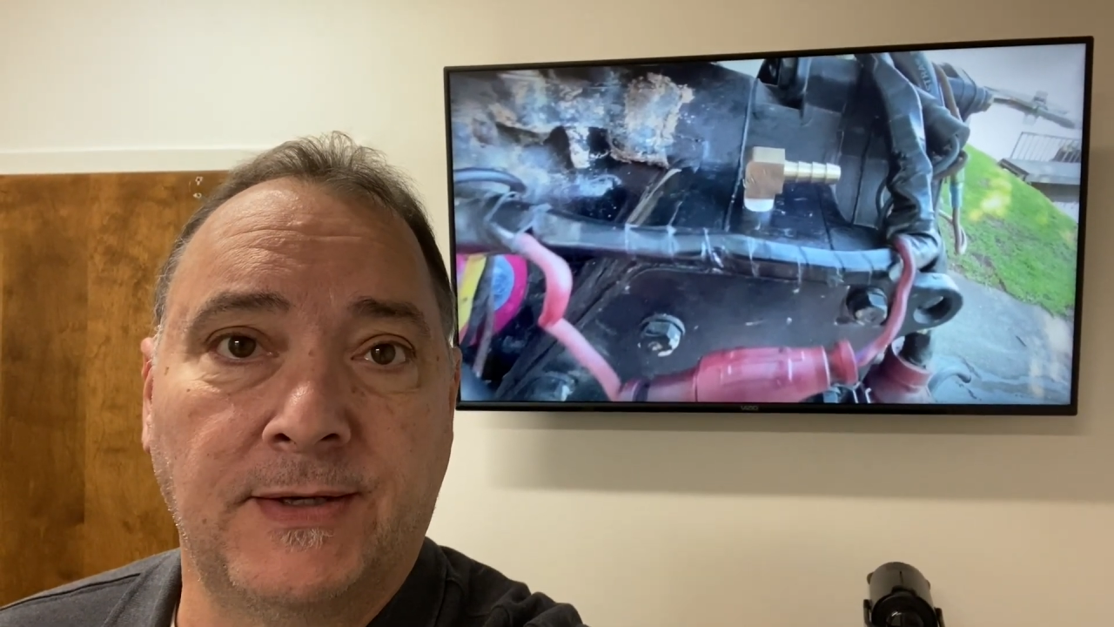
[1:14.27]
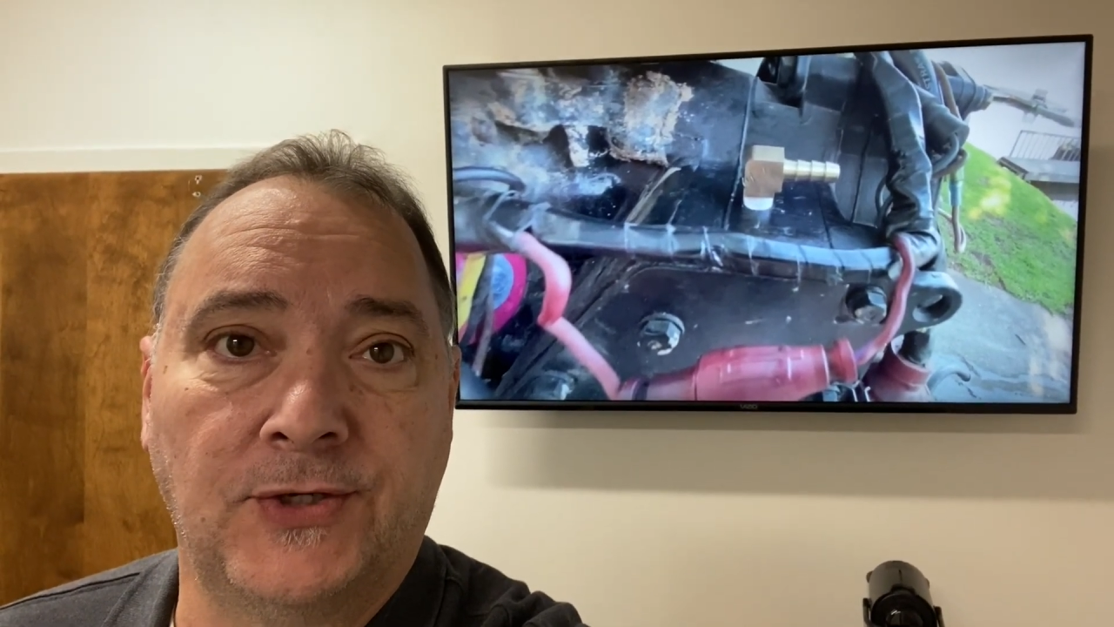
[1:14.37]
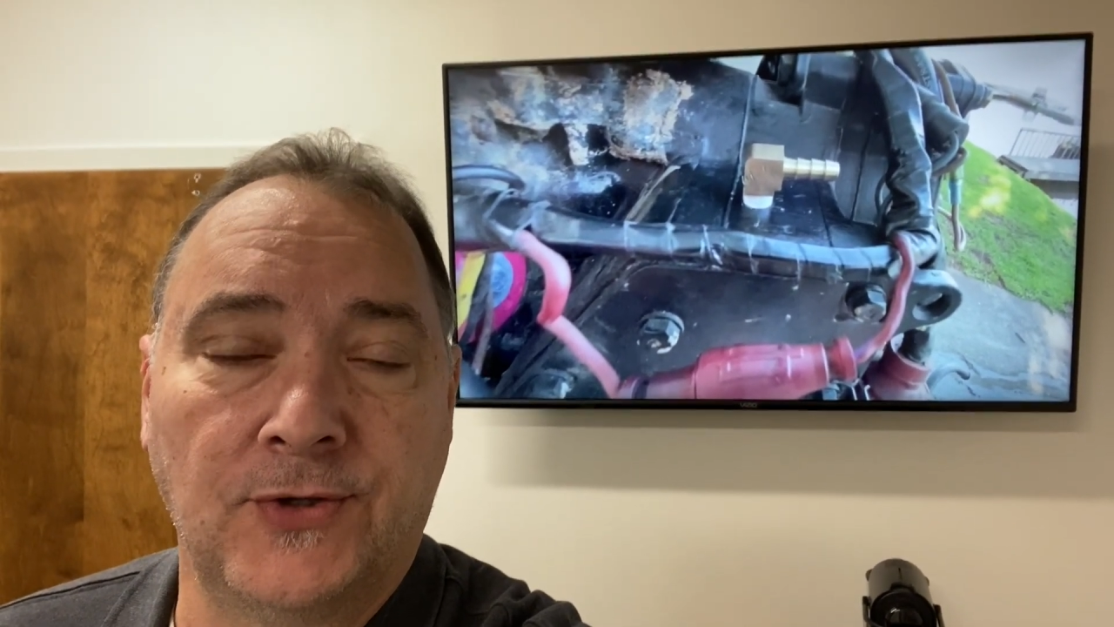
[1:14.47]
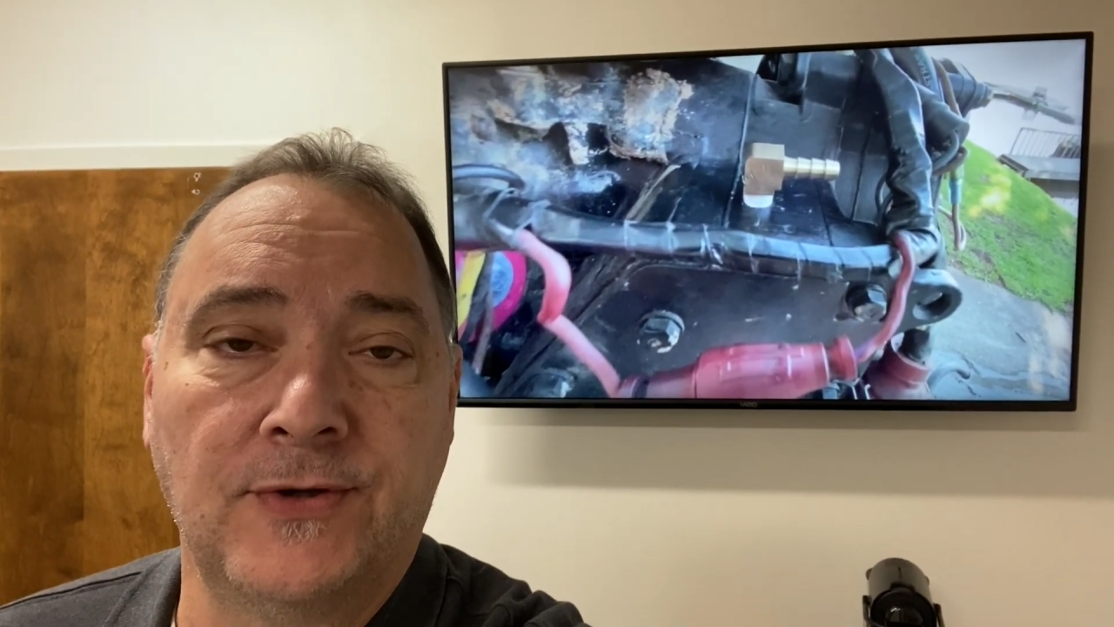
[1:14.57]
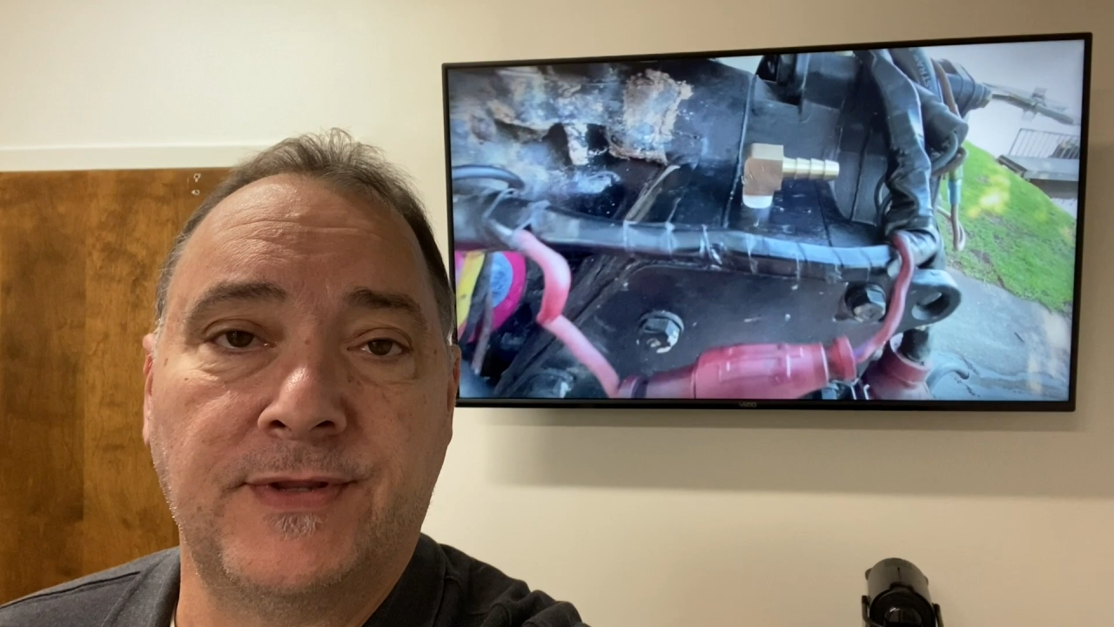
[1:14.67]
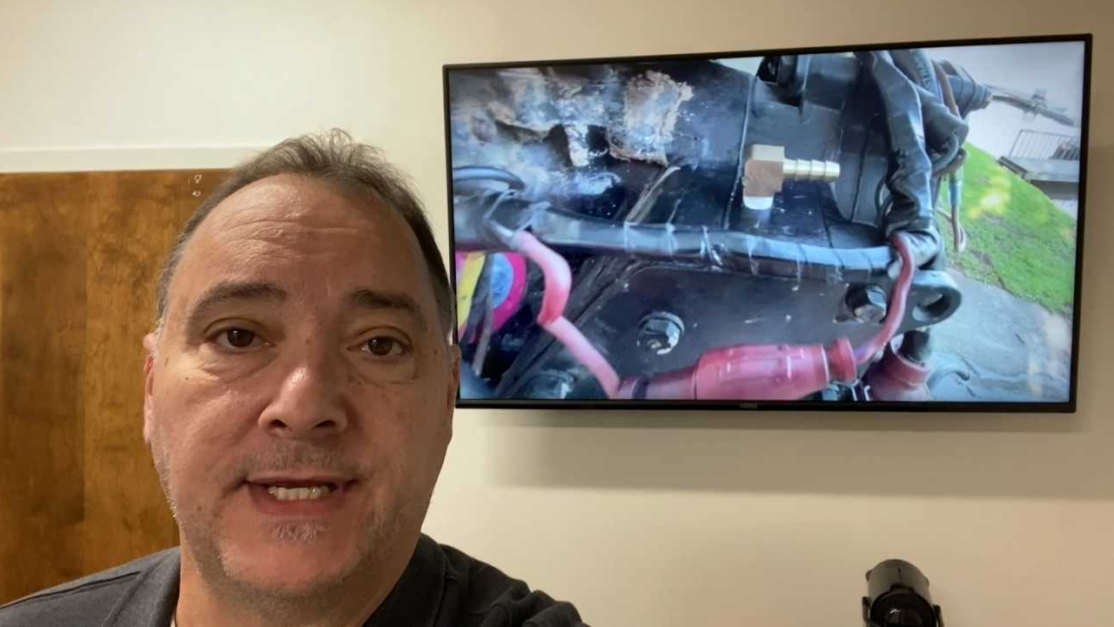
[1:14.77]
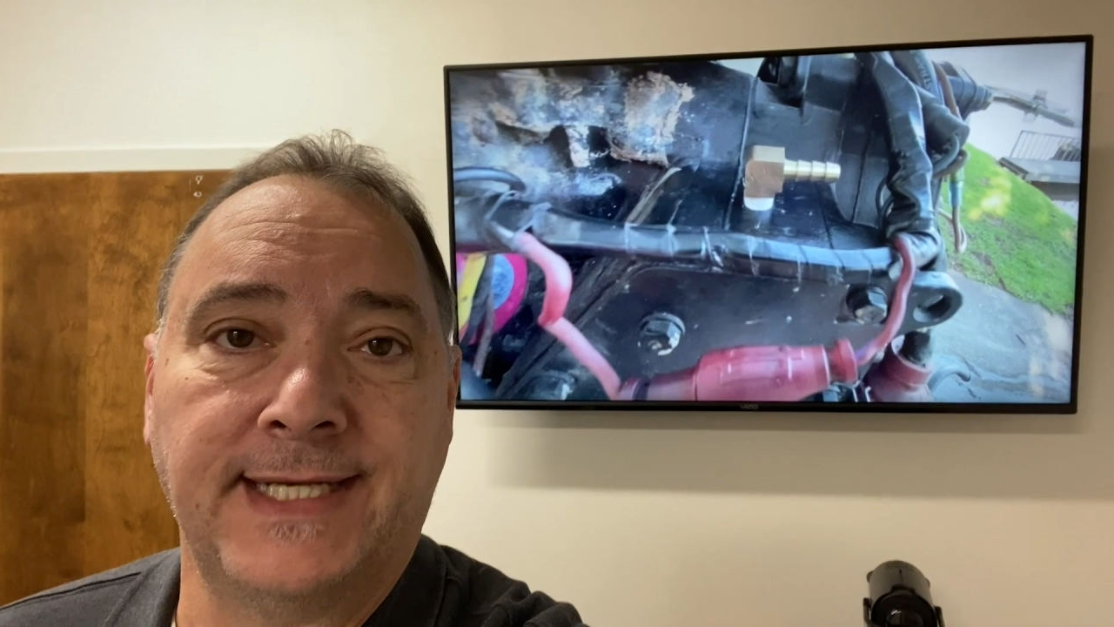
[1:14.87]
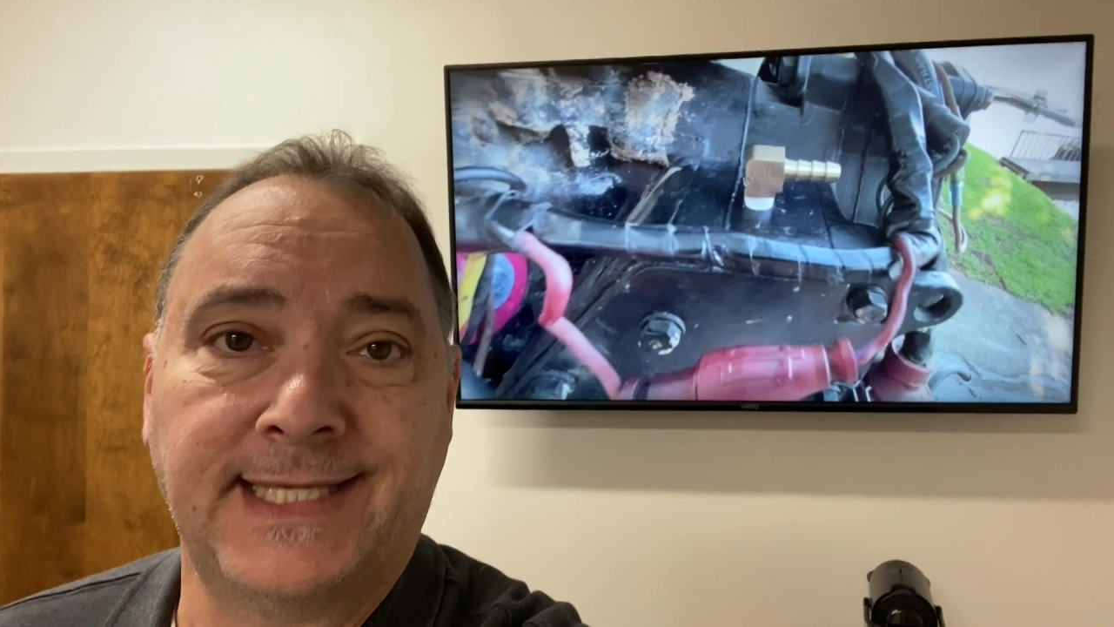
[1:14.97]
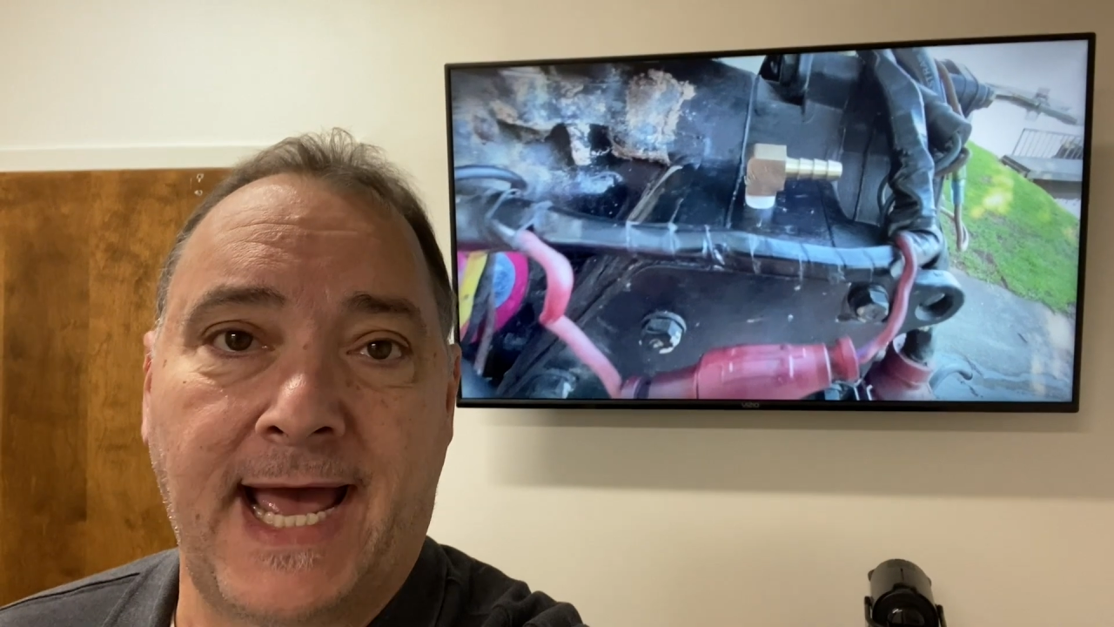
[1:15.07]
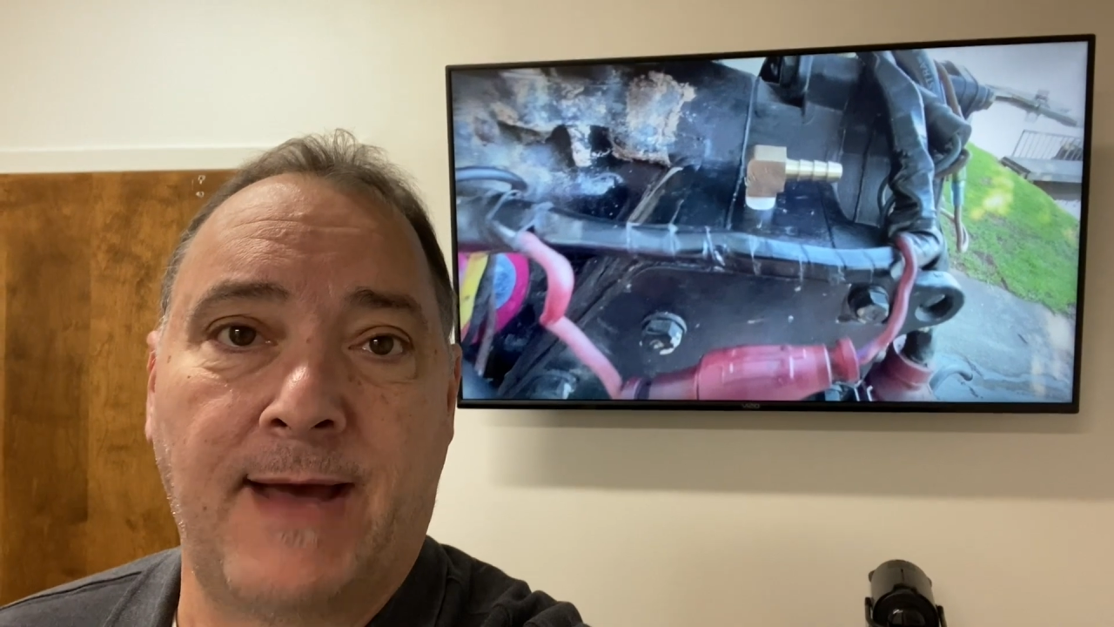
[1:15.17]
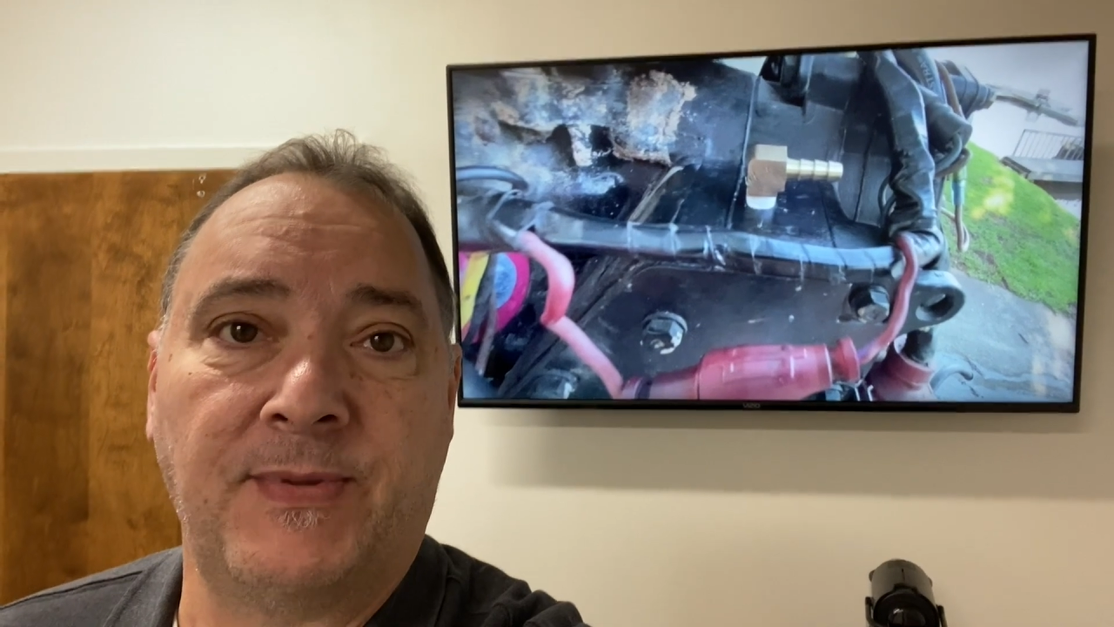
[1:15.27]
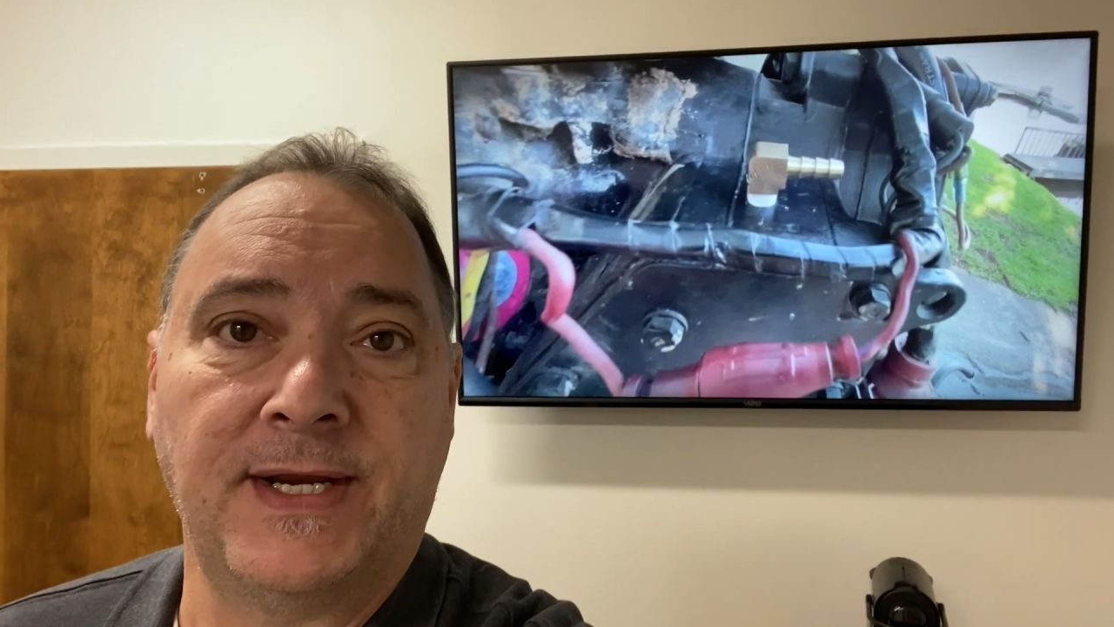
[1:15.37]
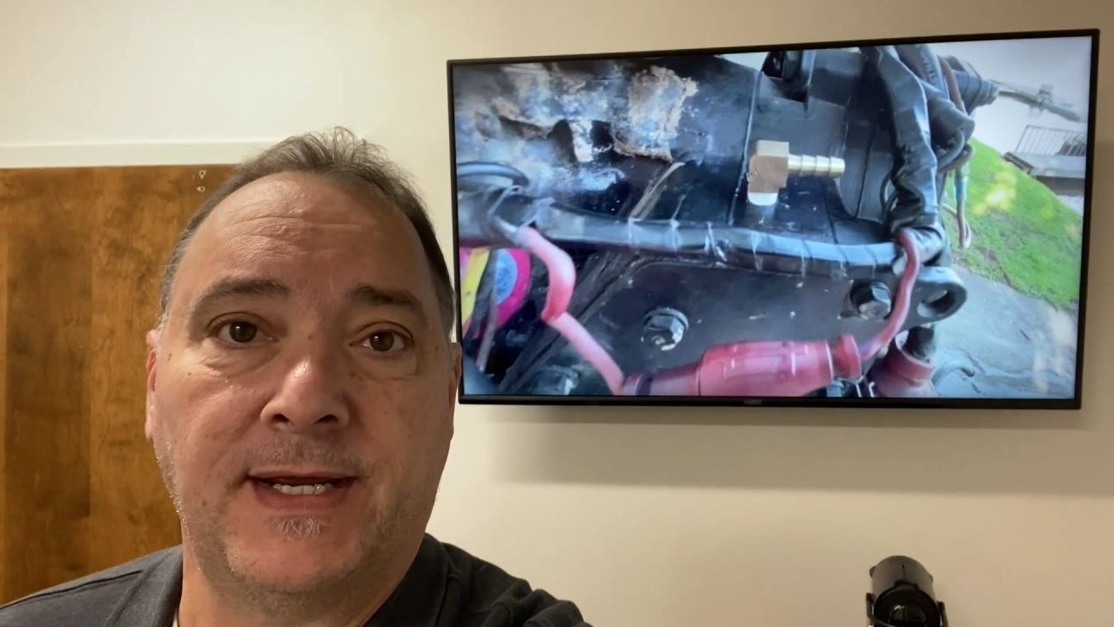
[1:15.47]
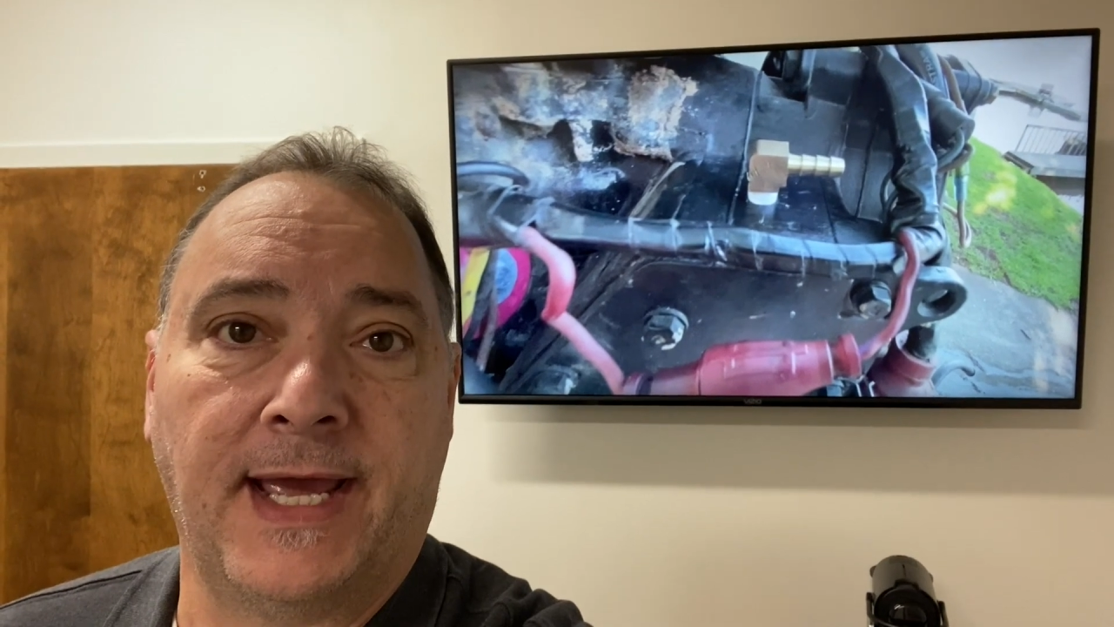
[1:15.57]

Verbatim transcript: do the tapping,